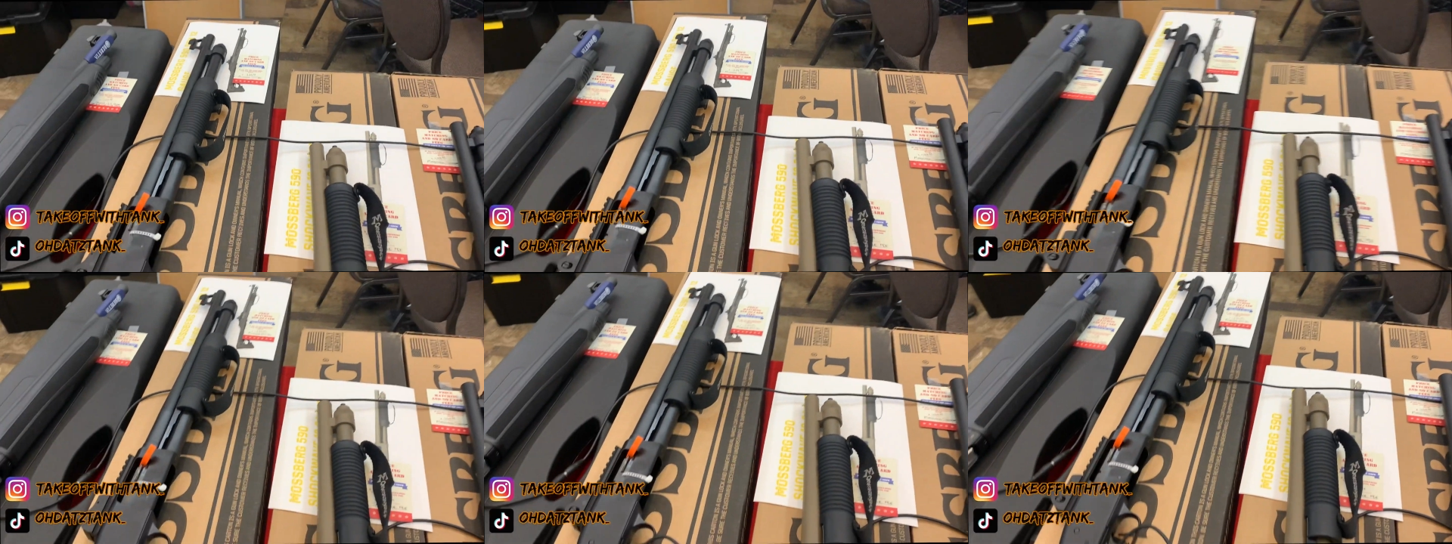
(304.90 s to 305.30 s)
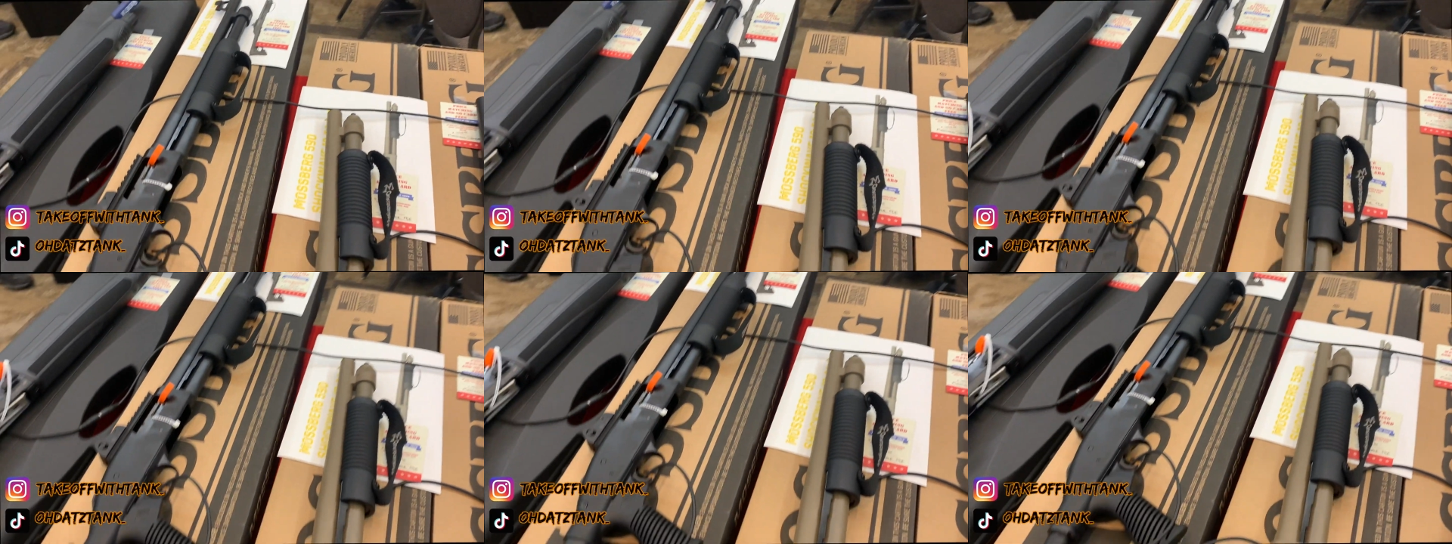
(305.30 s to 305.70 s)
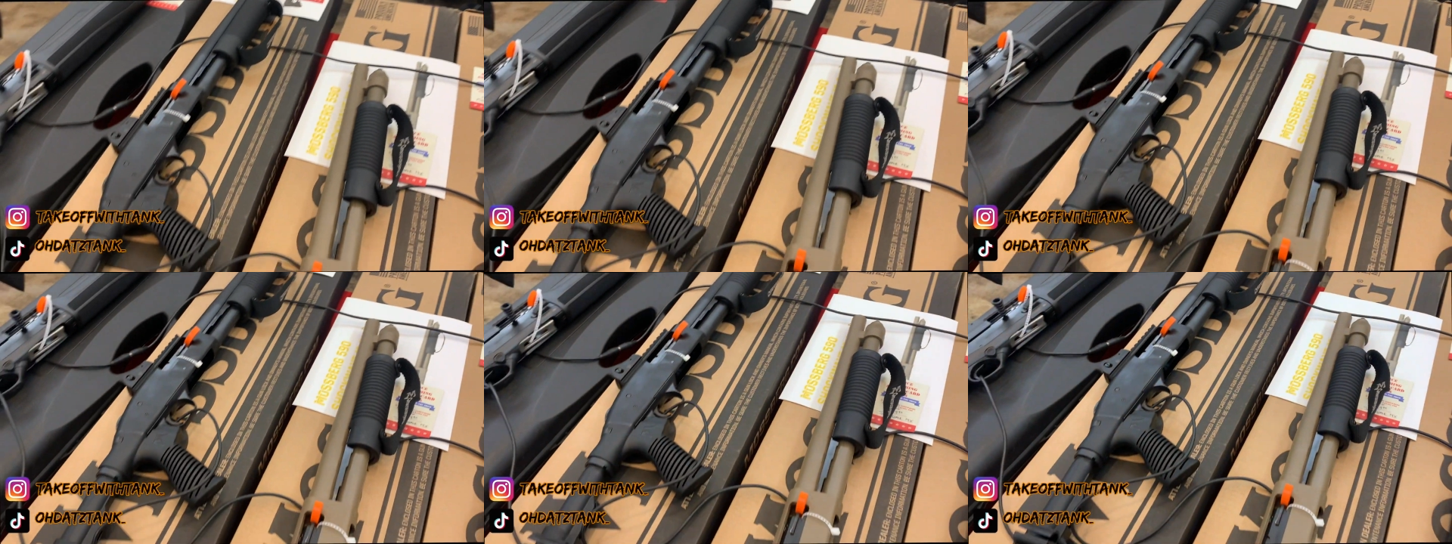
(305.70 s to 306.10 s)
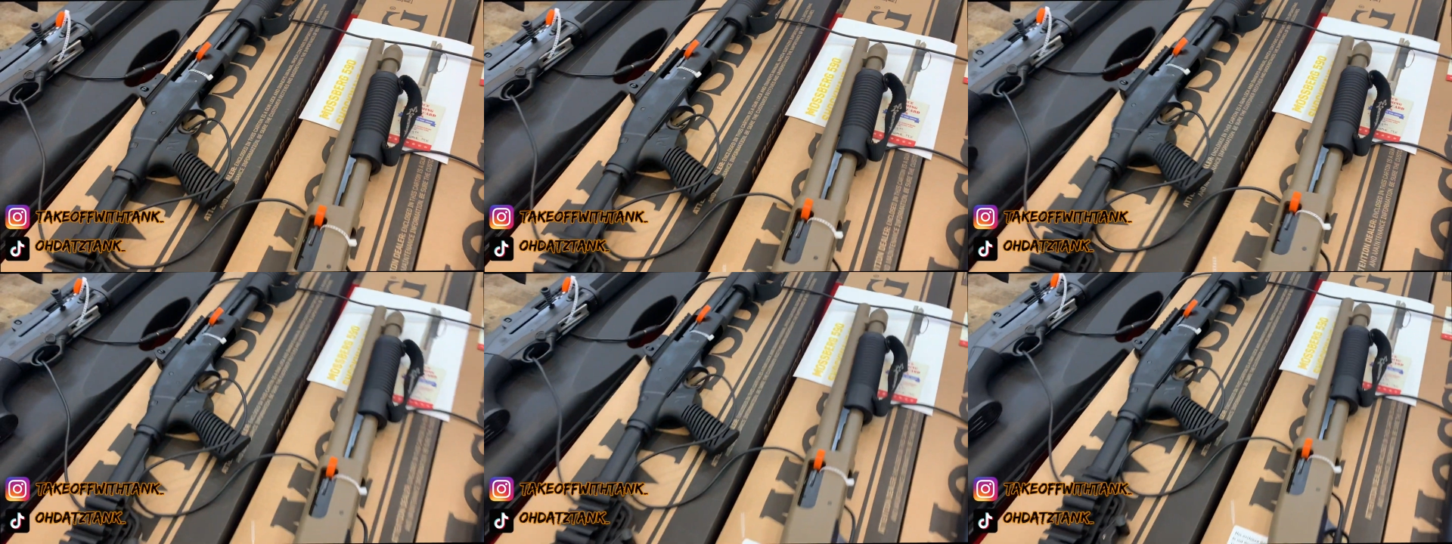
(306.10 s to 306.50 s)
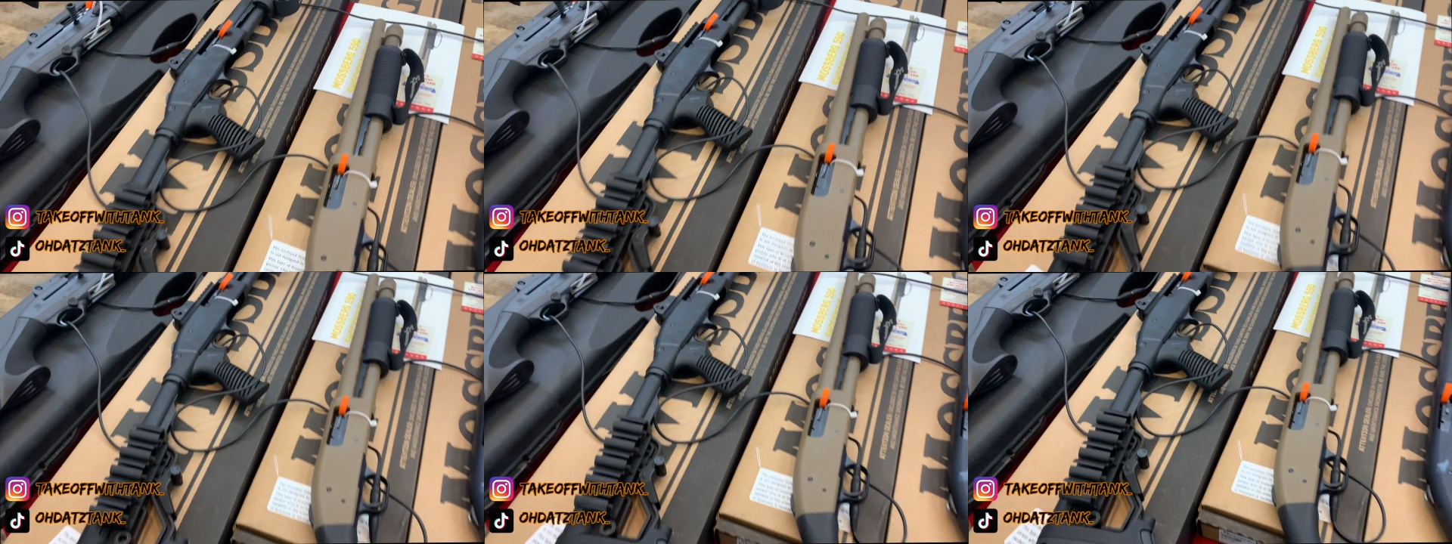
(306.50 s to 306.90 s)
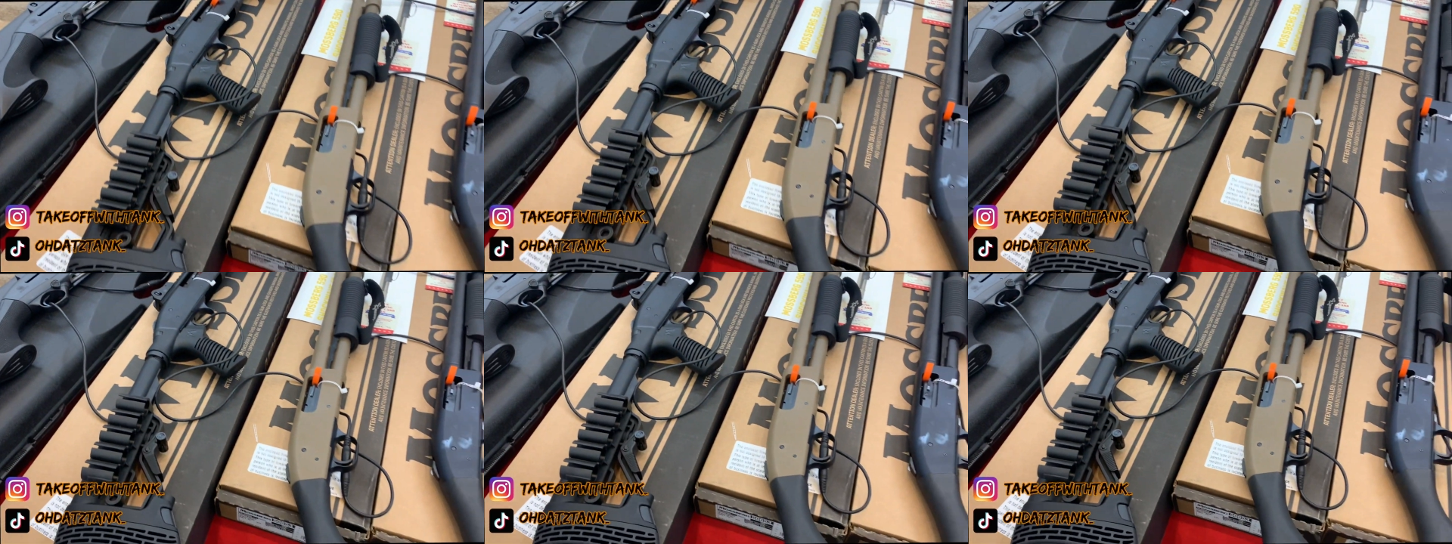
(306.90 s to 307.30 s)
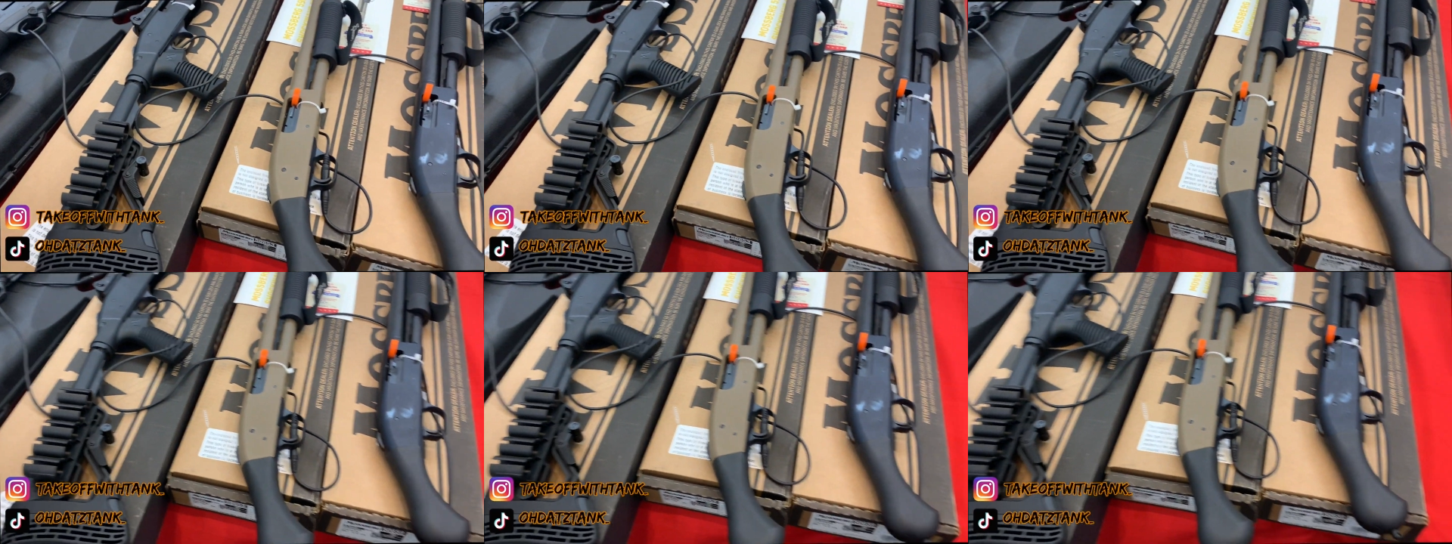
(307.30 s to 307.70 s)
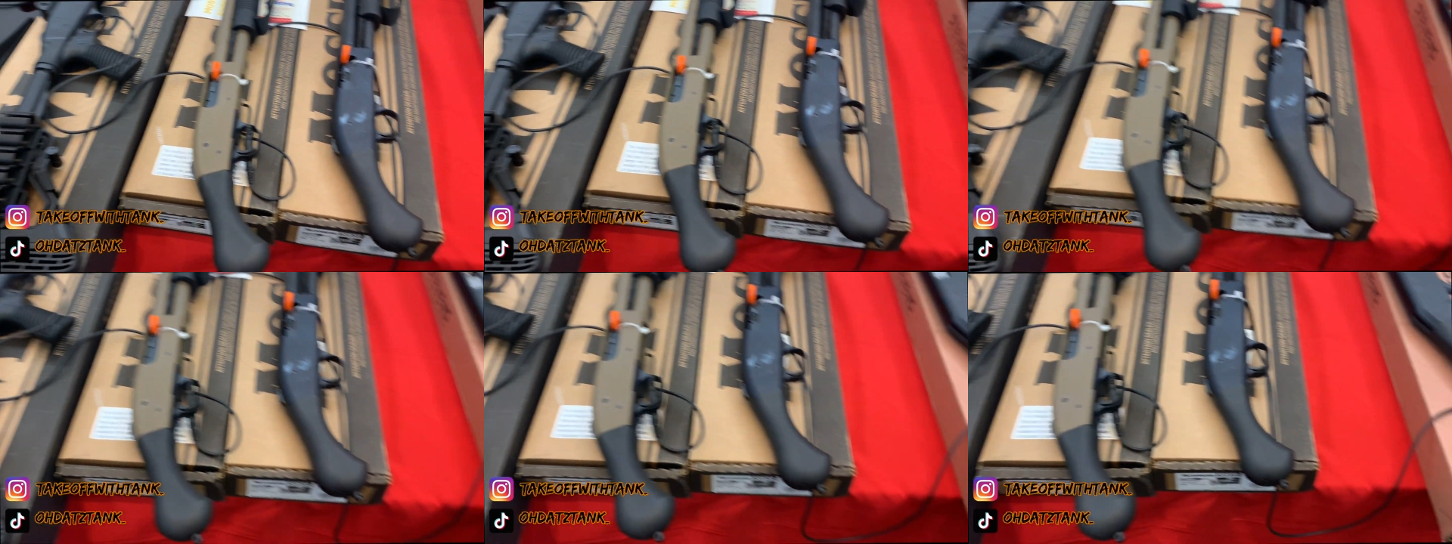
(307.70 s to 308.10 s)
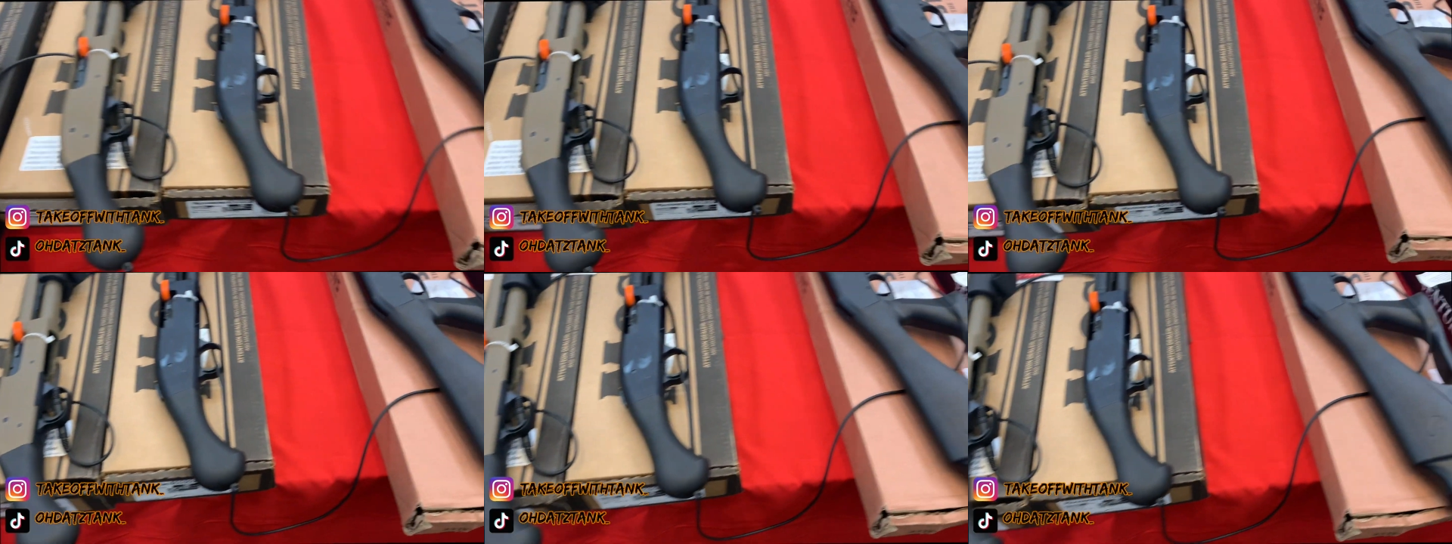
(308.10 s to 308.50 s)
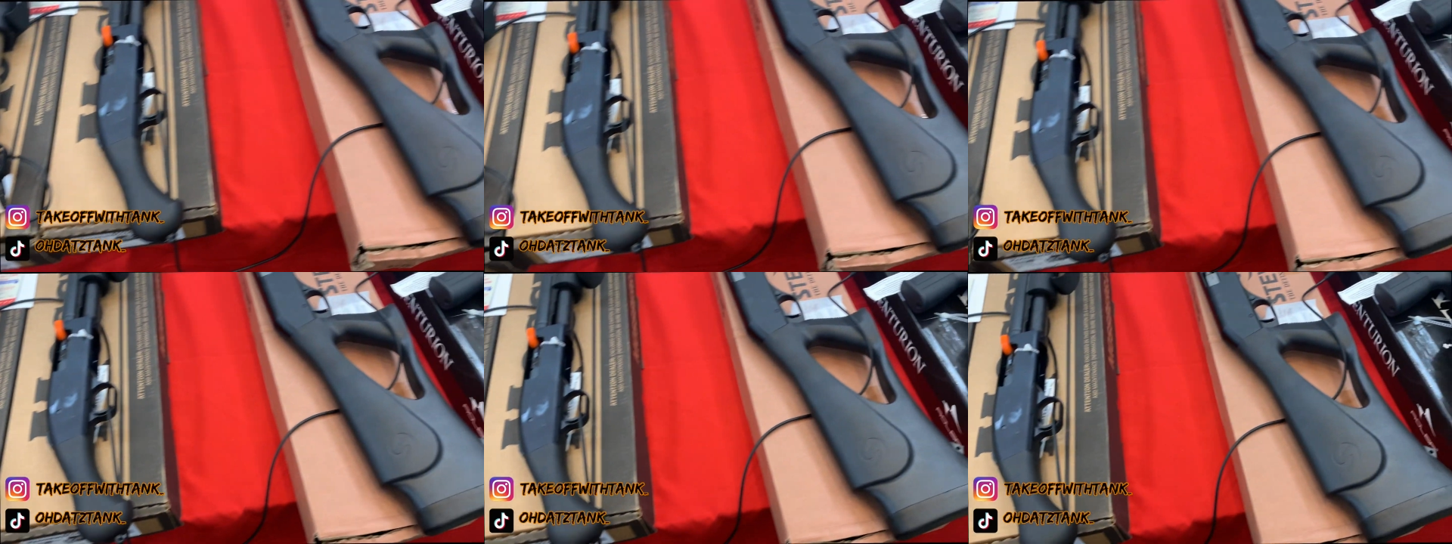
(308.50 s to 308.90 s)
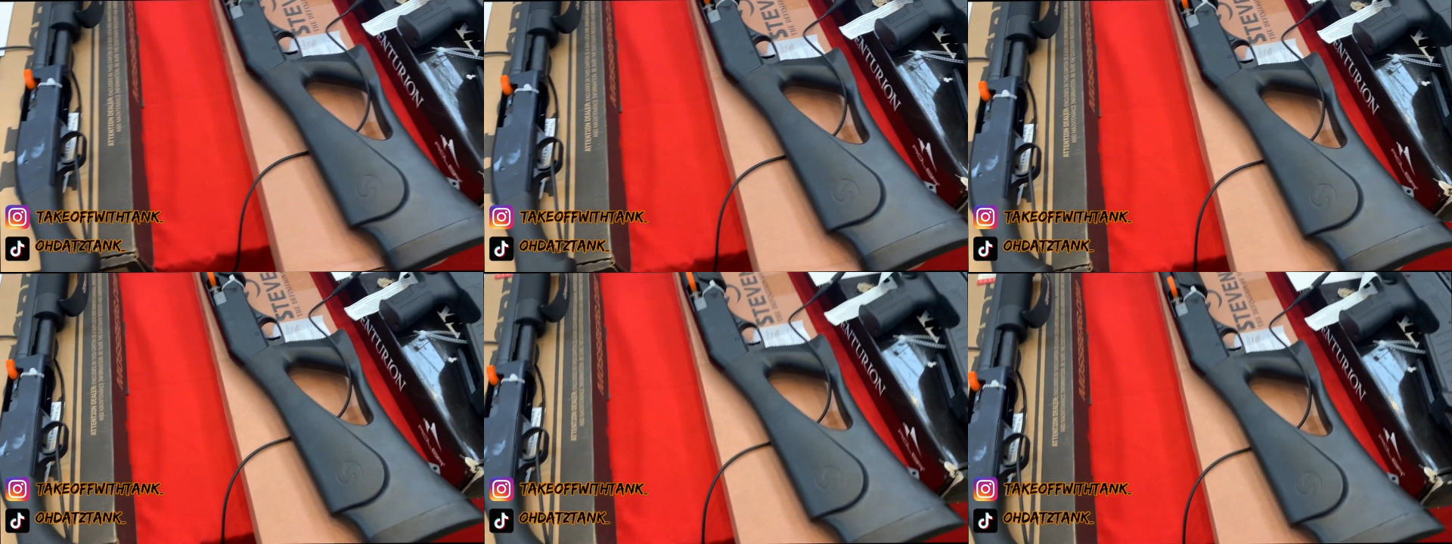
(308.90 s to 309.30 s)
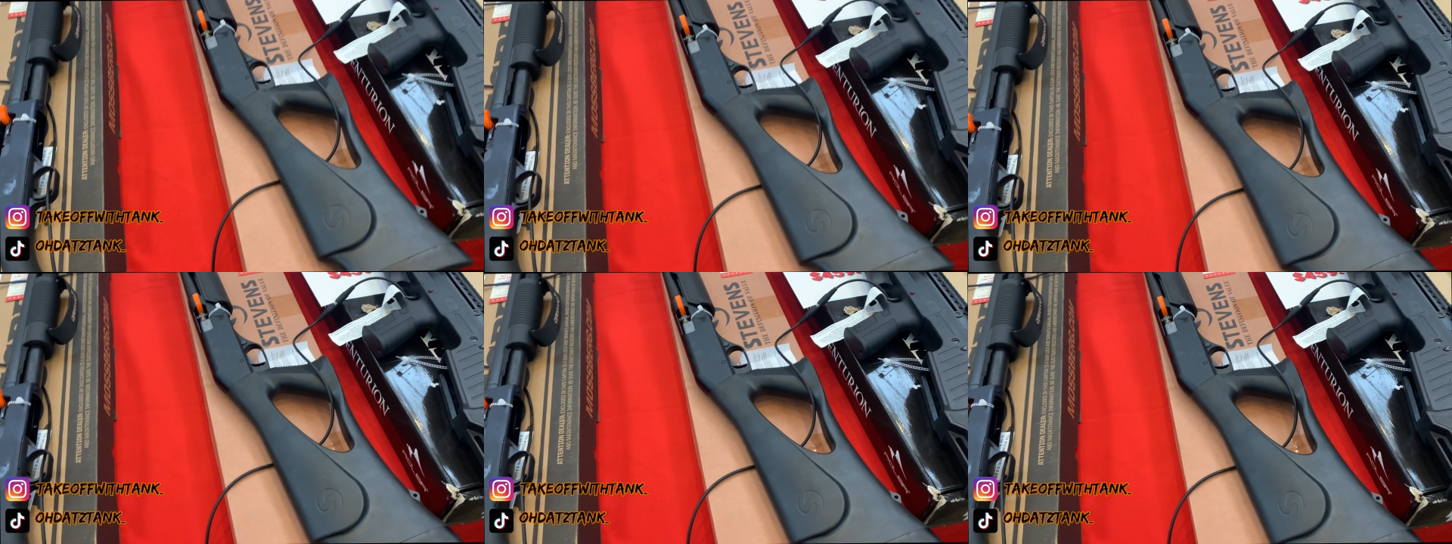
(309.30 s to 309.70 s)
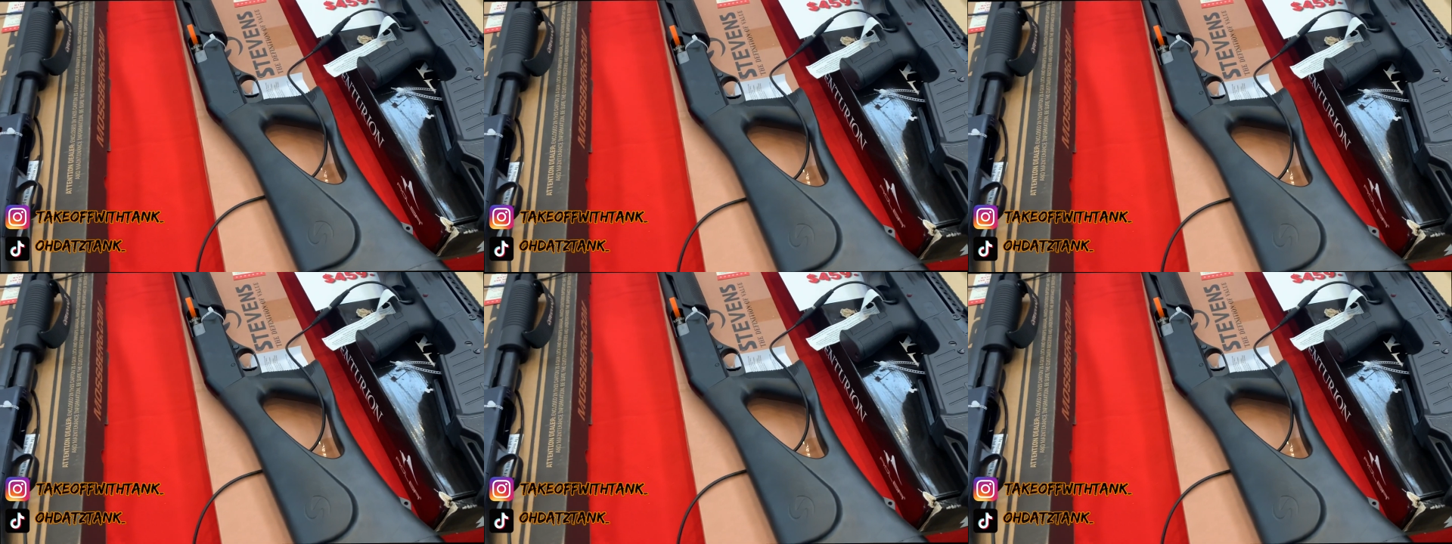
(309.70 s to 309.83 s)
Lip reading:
(no speaker visible)